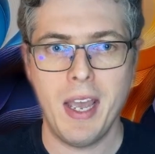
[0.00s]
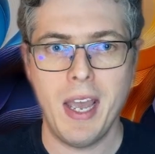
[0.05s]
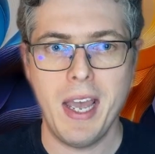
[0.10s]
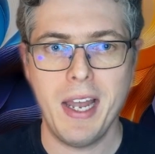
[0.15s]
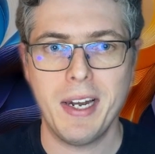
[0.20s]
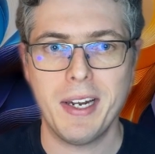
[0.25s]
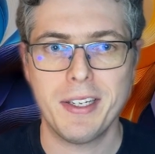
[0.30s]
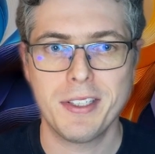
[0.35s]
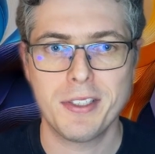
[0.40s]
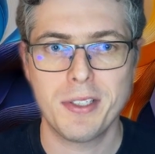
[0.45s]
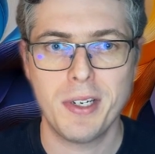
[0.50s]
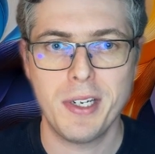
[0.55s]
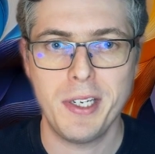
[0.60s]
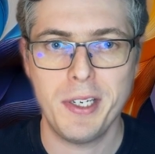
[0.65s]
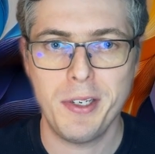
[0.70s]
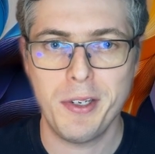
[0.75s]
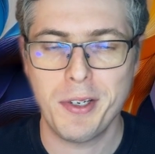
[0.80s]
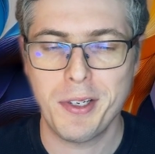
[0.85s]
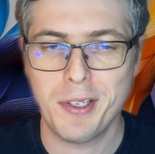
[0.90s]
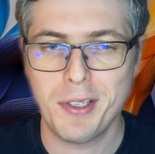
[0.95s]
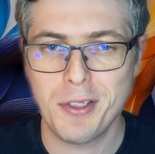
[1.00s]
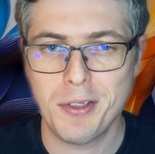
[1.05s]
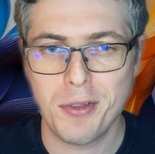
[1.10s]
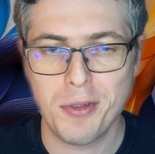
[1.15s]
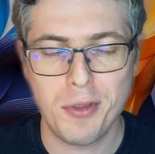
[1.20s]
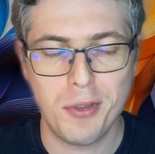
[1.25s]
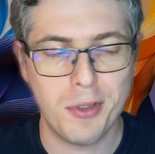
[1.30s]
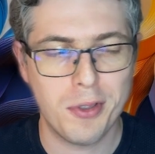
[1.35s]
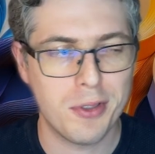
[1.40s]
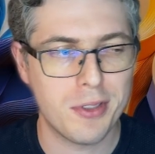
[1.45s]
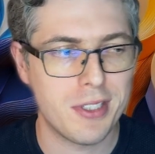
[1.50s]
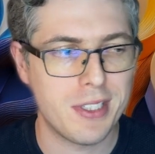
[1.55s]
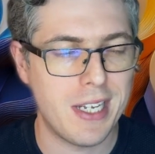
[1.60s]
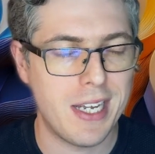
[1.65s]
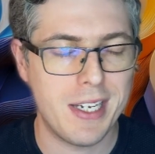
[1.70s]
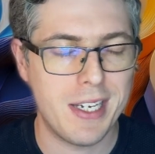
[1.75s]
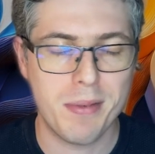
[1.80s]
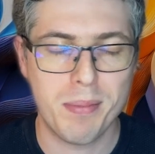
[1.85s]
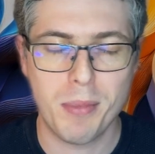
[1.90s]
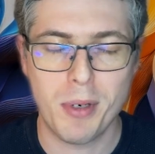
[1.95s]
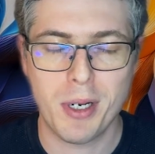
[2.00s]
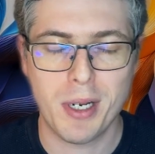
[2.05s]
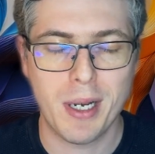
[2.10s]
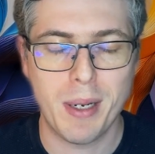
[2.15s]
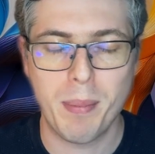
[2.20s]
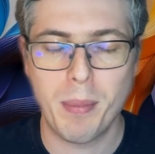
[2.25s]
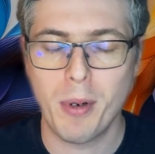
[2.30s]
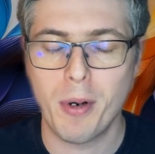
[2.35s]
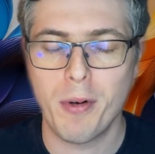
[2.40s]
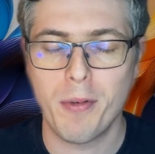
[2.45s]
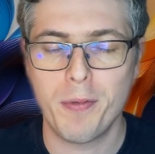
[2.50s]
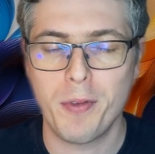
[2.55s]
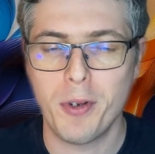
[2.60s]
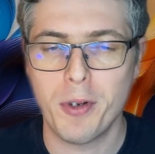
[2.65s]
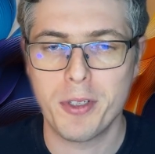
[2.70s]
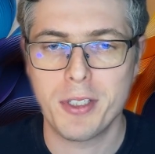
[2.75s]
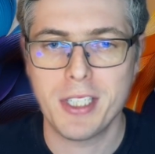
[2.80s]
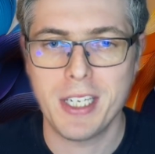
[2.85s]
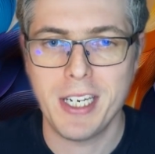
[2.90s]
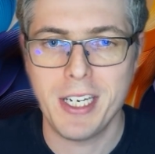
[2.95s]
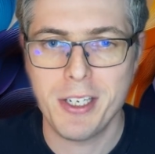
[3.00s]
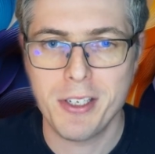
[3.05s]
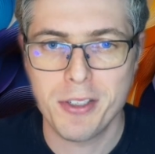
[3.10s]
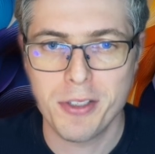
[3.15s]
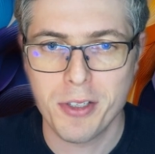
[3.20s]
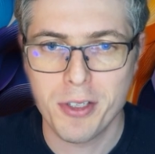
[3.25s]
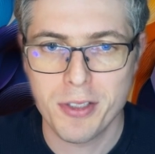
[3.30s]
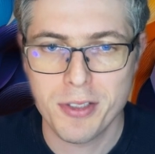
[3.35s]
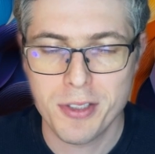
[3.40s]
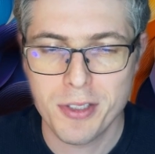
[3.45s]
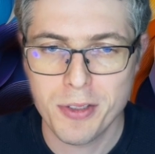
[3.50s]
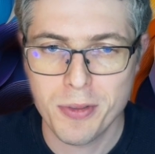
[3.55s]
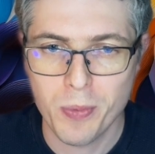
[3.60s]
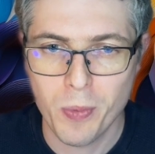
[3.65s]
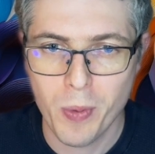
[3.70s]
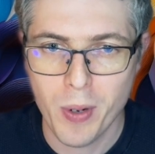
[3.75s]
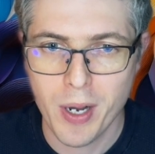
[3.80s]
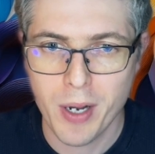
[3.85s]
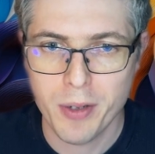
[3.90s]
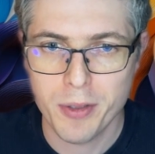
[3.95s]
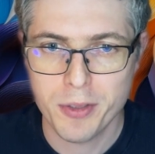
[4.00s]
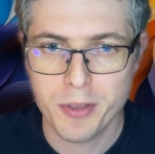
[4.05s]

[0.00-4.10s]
And lastly, you can do your standard mock-up of your t-shirts as well.